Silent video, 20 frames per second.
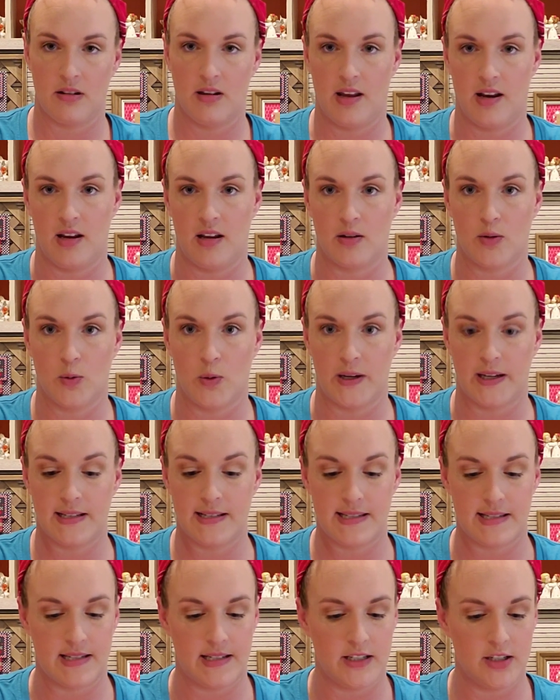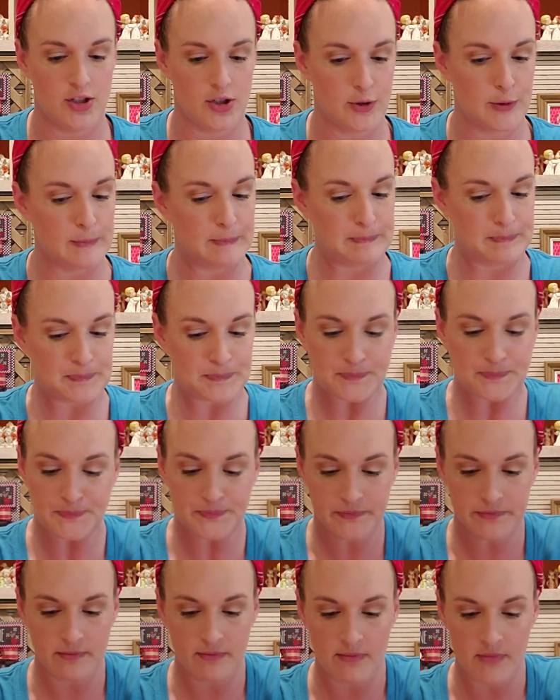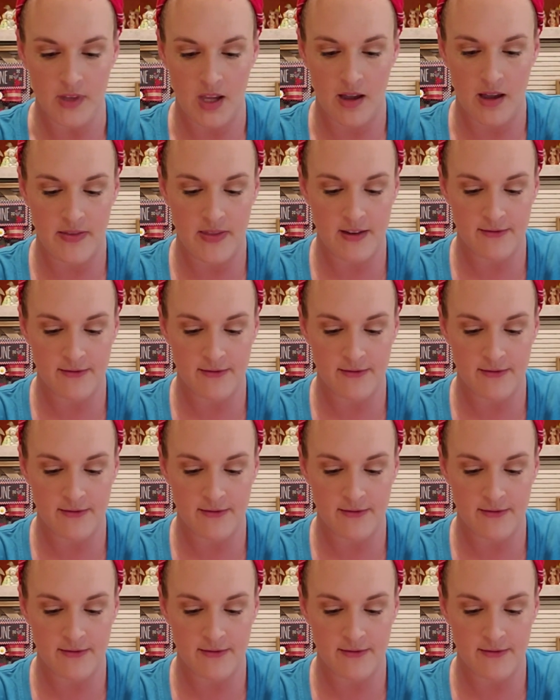and a quick stitch. And